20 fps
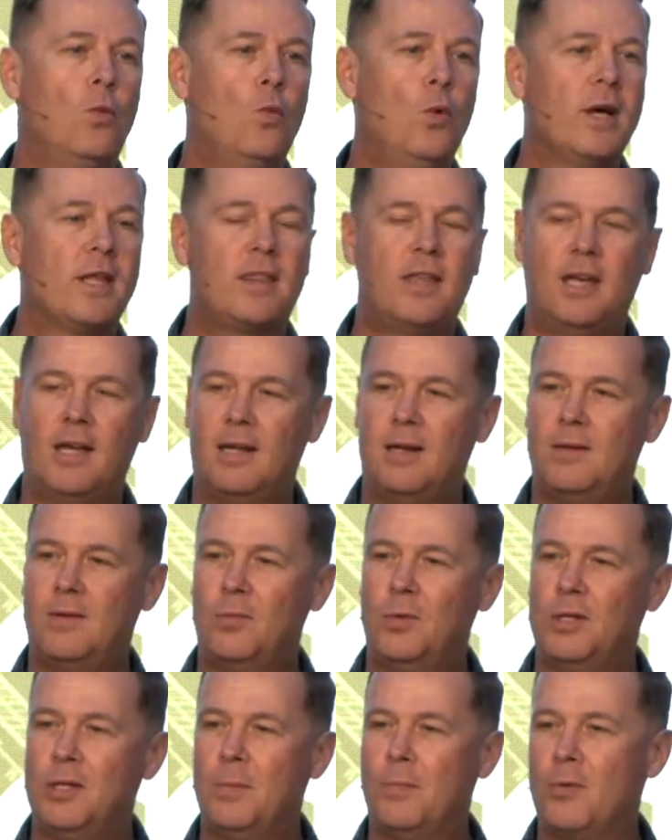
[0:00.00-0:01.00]
with it
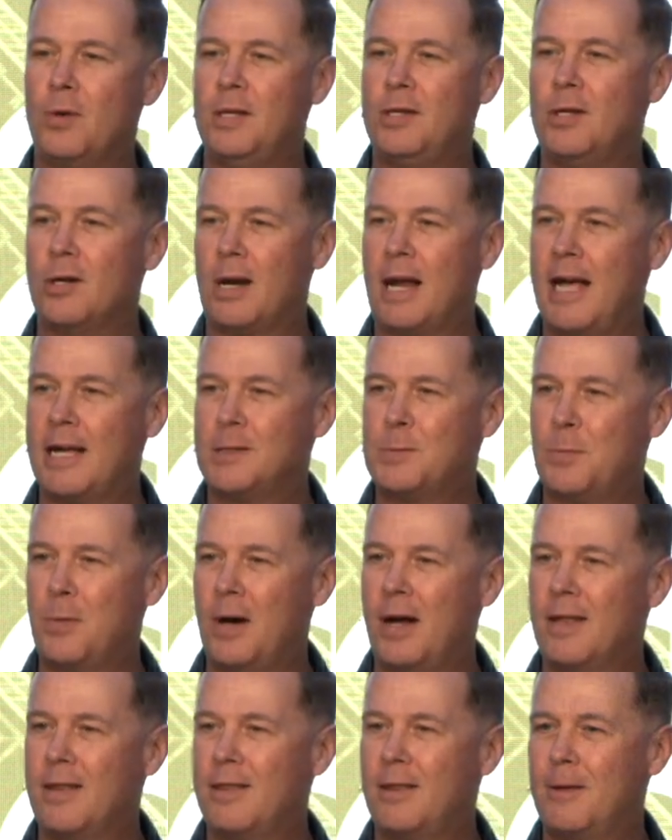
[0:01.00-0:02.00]
when you breathe your last
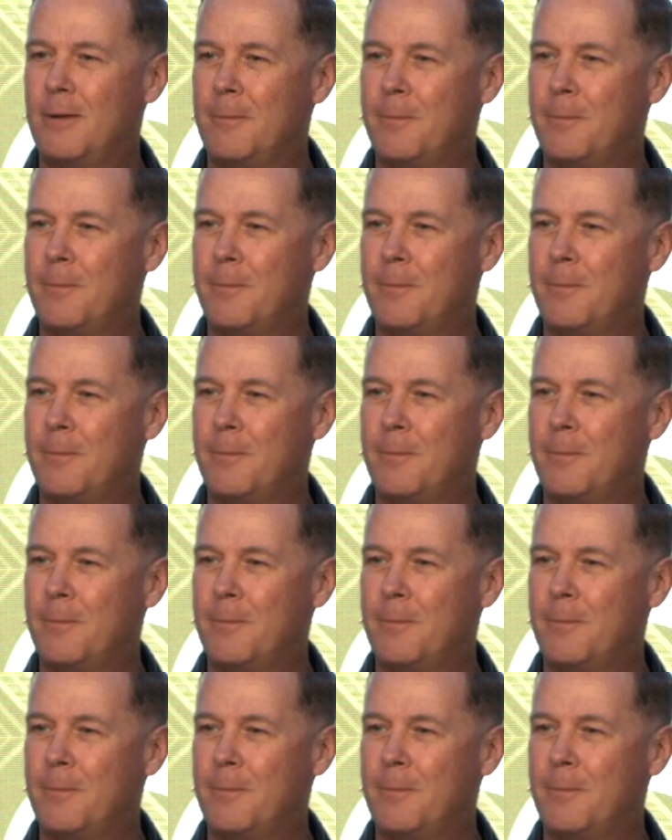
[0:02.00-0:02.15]
breath?